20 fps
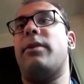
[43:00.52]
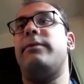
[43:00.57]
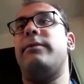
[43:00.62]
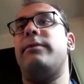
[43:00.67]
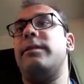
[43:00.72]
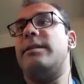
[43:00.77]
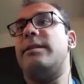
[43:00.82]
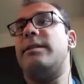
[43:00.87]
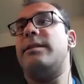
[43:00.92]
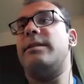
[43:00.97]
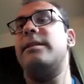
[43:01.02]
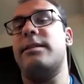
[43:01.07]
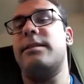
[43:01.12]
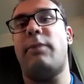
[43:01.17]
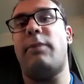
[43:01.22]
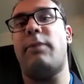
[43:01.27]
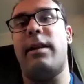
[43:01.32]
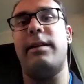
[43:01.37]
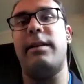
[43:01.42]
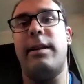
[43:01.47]
diseases
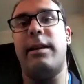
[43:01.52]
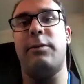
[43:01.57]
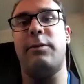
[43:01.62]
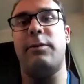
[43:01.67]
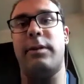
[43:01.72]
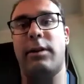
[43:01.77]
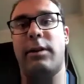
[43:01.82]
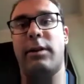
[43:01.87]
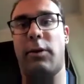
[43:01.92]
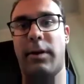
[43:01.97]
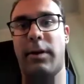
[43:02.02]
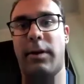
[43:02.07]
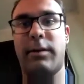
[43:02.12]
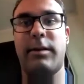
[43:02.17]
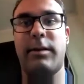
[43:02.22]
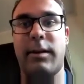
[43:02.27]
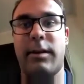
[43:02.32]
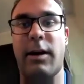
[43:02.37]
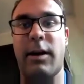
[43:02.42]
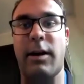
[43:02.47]
spreading. It would lower
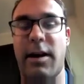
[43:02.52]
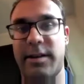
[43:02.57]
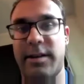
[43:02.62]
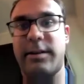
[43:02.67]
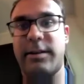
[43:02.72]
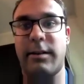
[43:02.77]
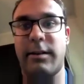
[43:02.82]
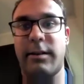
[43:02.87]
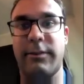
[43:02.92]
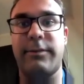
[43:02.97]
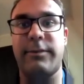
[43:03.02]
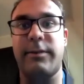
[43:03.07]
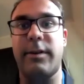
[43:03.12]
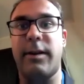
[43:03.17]
the cost of